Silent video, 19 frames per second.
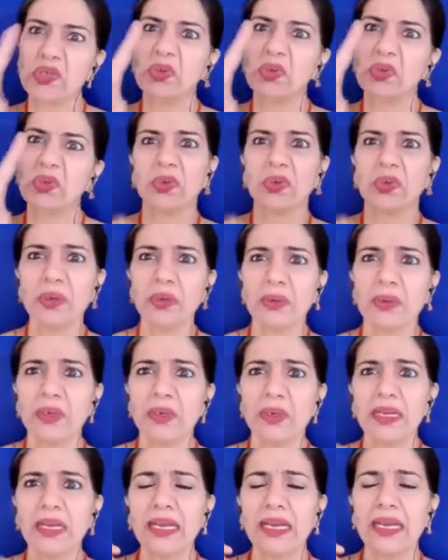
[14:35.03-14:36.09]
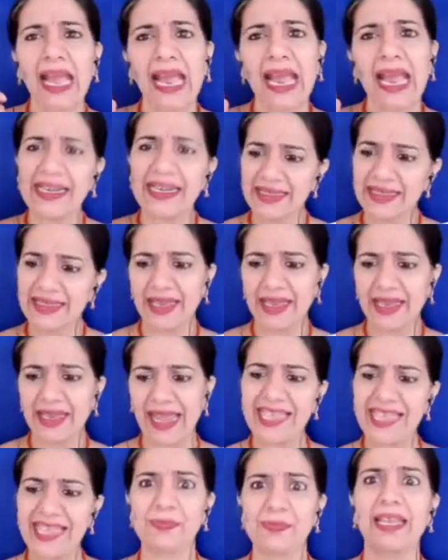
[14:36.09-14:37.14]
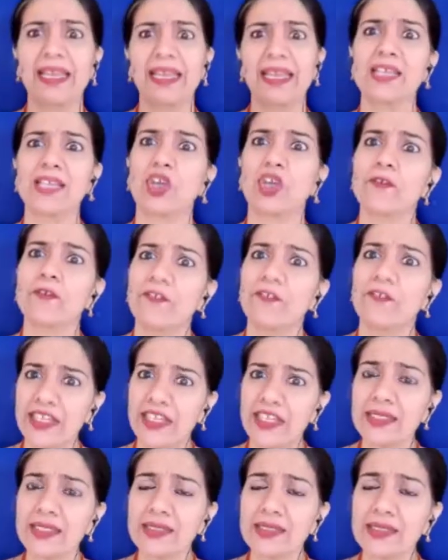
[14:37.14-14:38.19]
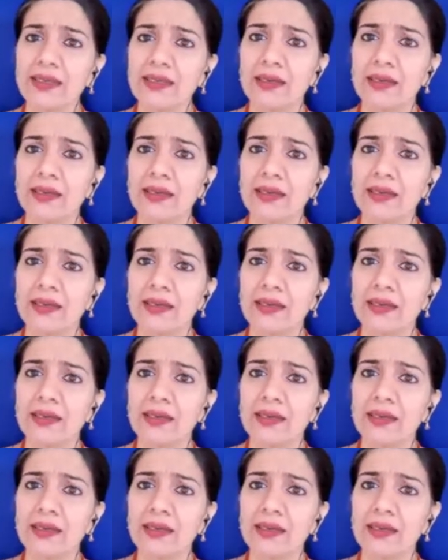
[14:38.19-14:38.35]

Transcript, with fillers: Two, no? And they are as big as your feet.